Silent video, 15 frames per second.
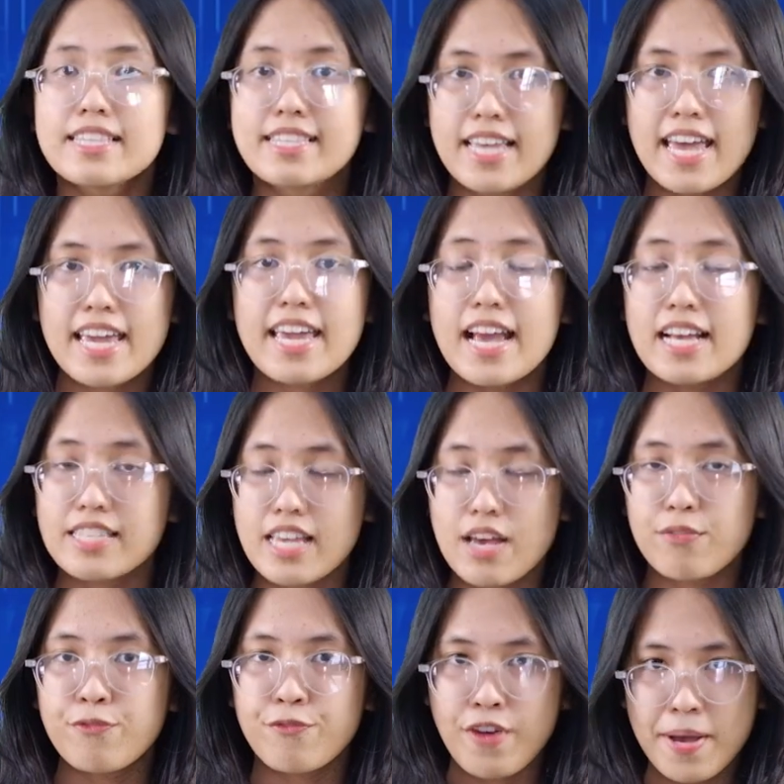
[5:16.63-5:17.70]
They and
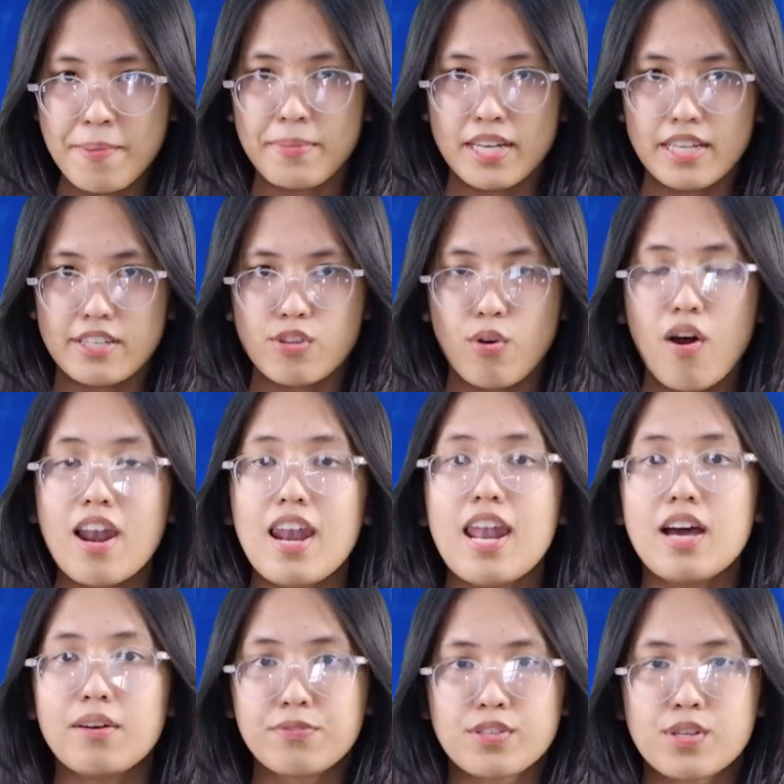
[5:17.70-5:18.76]
their families are
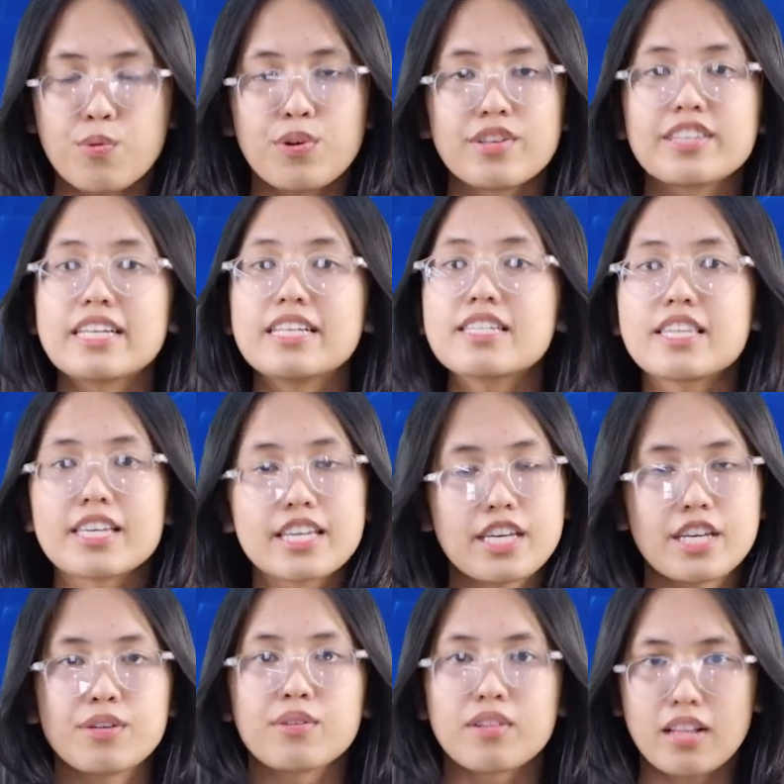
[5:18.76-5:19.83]
left with
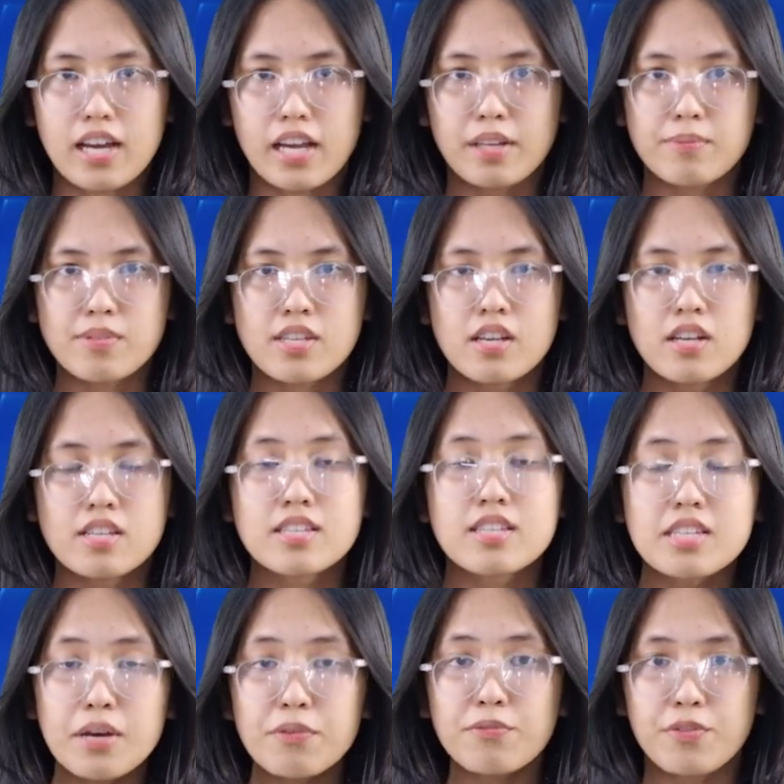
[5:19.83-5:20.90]
insecure lives,
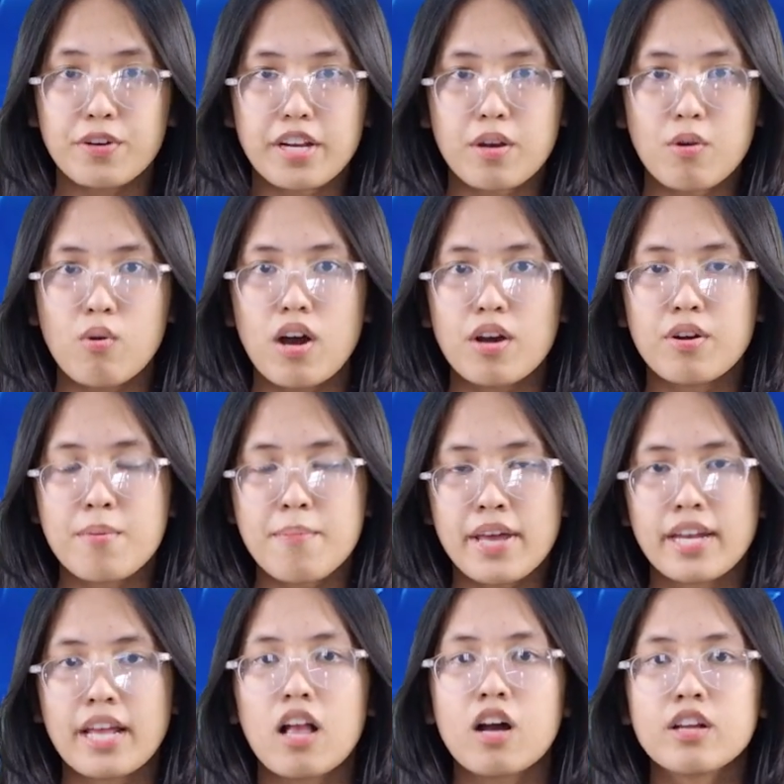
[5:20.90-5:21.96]
suffering while
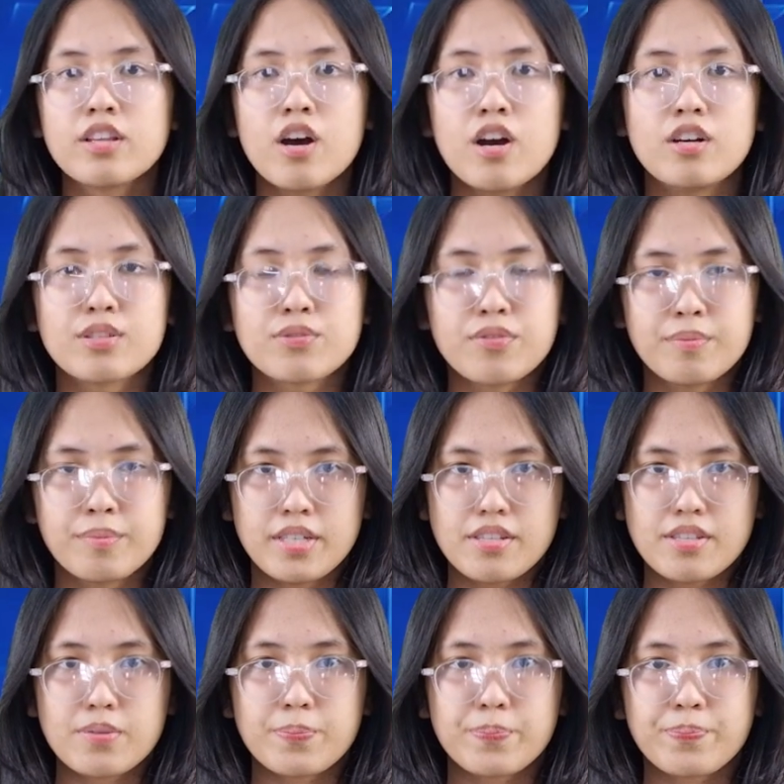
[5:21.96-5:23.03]
remaining unheard from
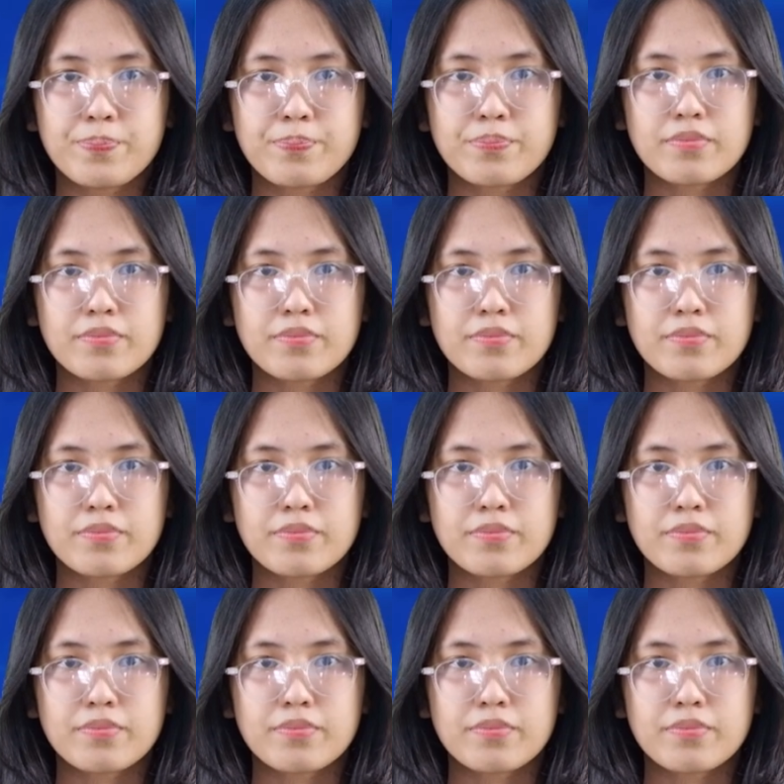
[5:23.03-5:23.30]
us.